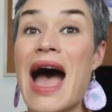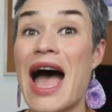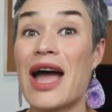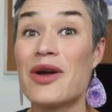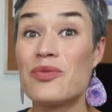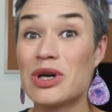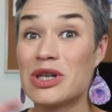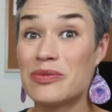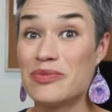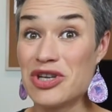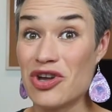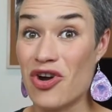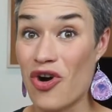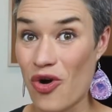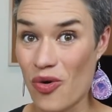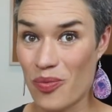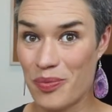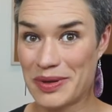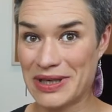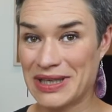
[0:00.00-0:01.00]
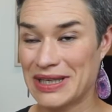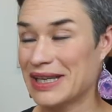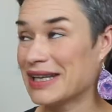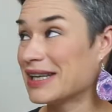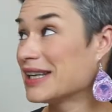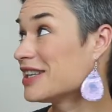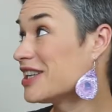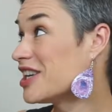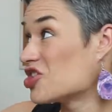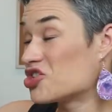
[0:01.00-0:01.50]
I will be opening
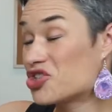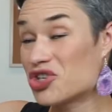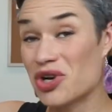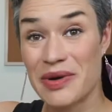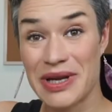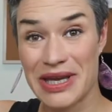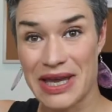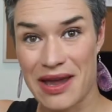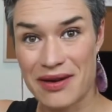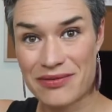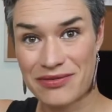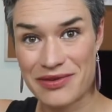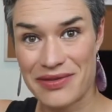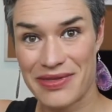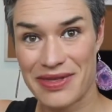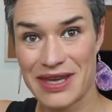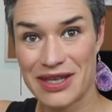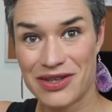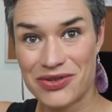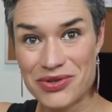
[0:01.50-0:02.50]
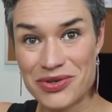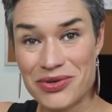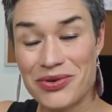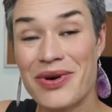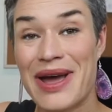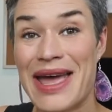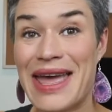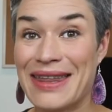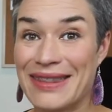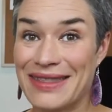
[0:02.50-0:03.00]
it, showing everything to you,
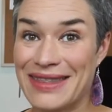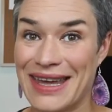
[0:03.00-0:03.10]
and